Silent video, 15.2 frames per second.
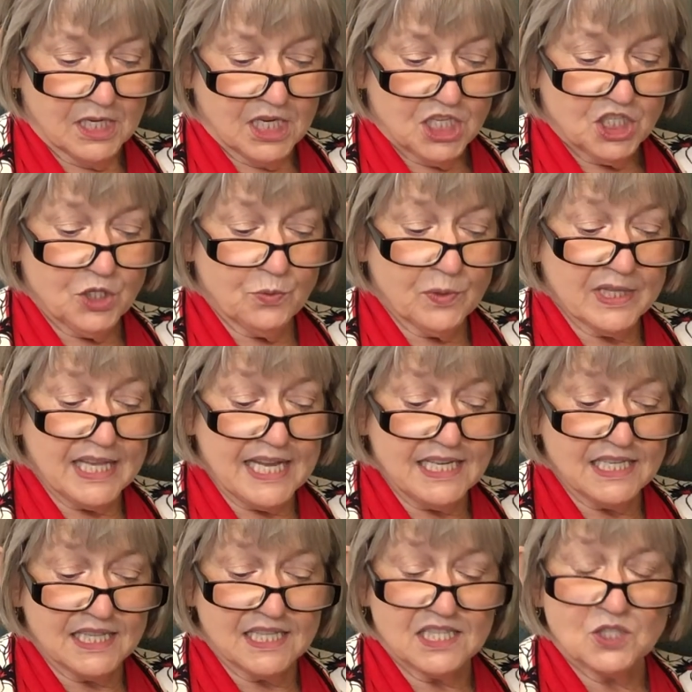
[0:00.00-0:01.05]
She
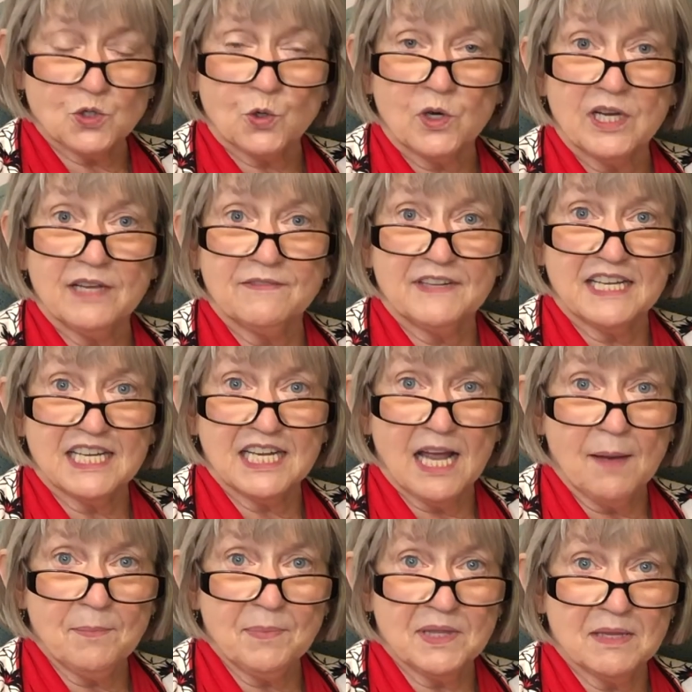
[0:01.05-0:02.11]
related the story of getting
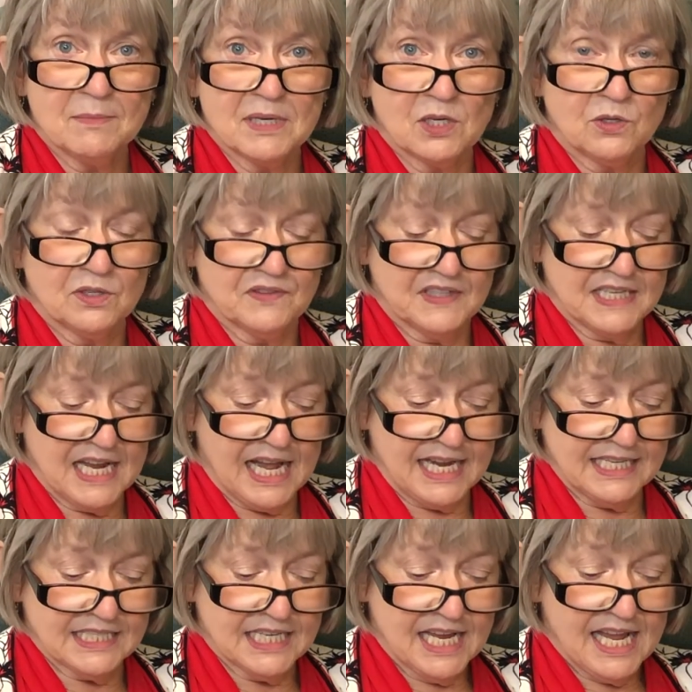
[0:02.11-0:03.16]
up in the middle of the
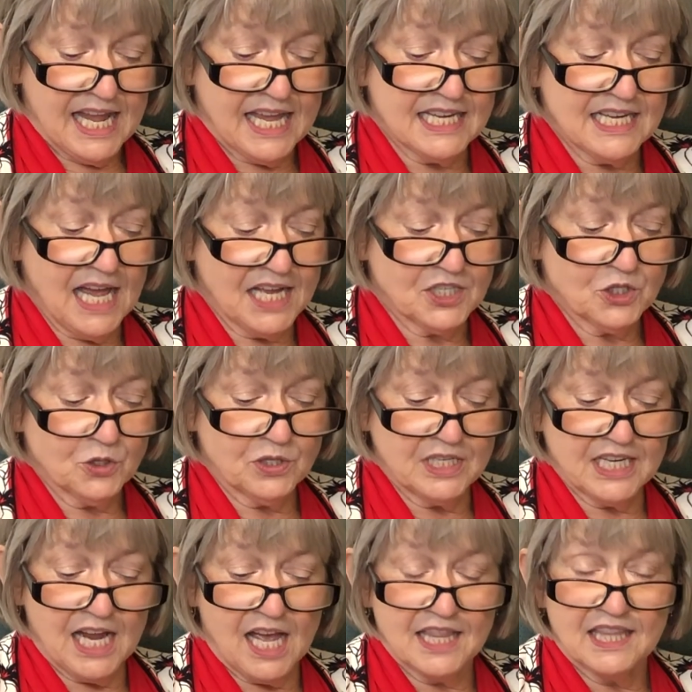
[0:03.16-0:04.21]
night and not
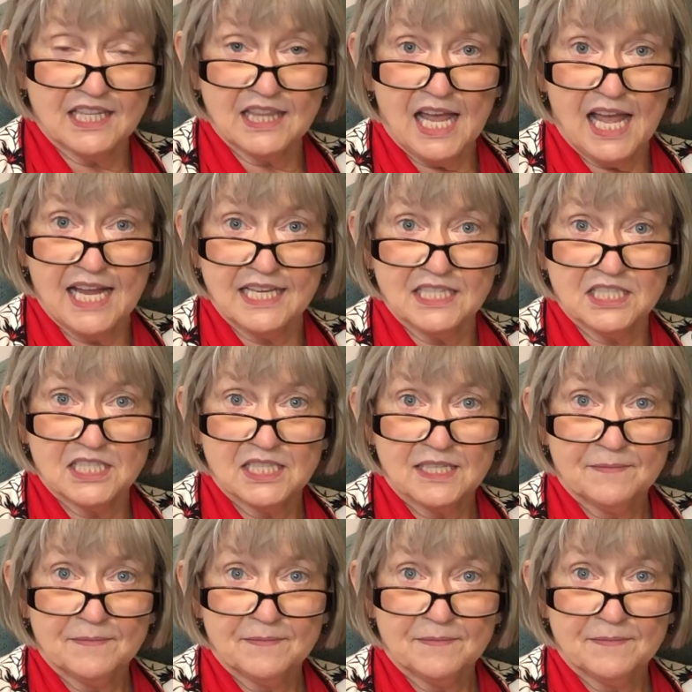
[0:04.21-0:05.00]
turning on the light.